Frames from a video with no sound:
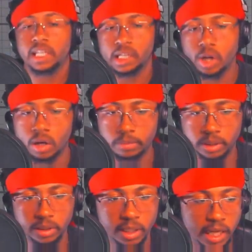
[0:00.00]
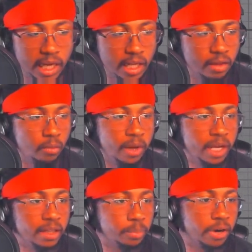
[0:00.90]
any armor, and
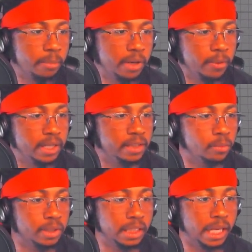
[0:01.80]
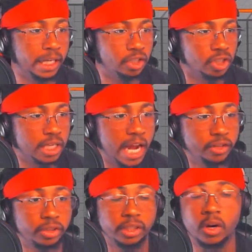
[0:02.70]
the primary ways he wants to like just
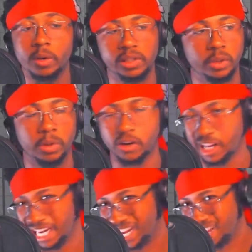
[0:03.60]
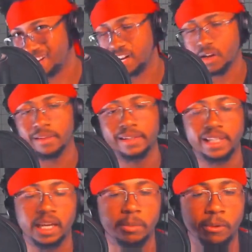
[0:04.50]
naturally go into it are like kind of not on the
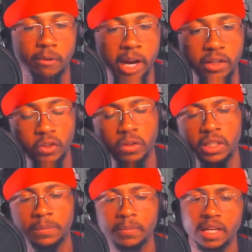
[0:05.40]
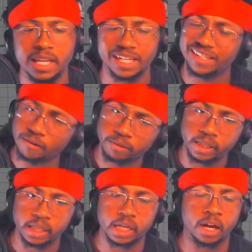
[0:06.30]
table, right? So then he's not
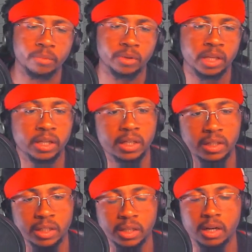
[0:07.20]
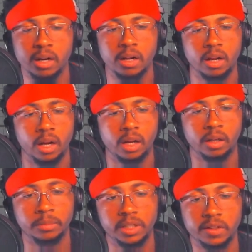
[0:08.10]
really a combo character.
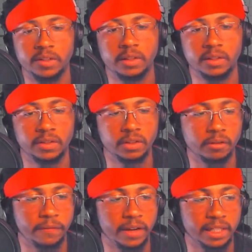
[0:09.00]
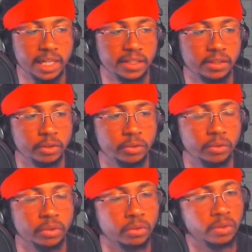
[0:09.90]
This is a fantastic neutral
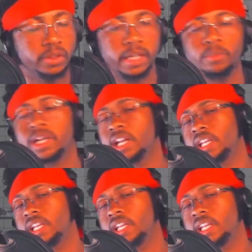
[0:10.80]
tool. So like, what kind of